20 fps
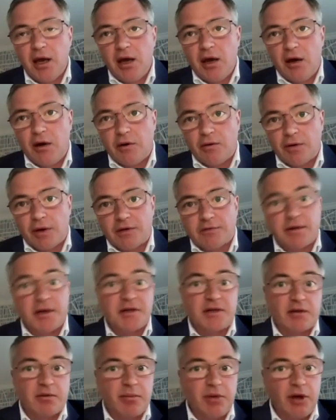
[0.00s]
on
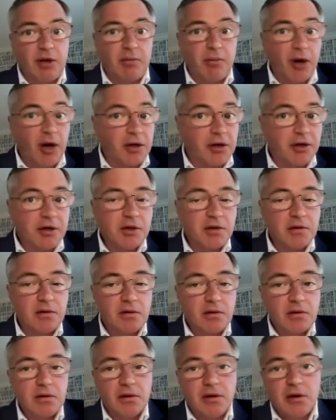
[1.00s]
aggressor being punished
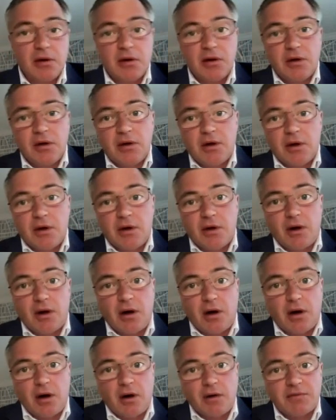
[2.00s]

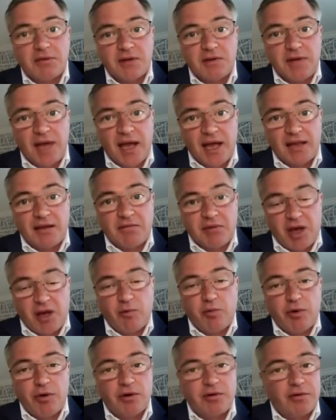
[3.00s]
uh, so that
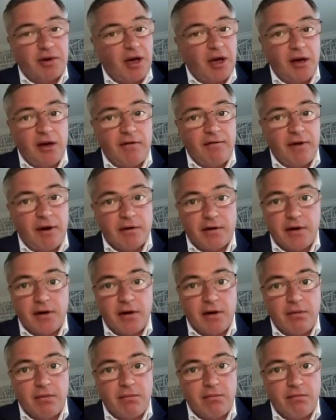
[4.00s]
that will create a
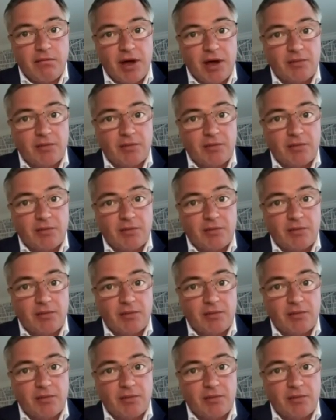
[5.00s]
very bad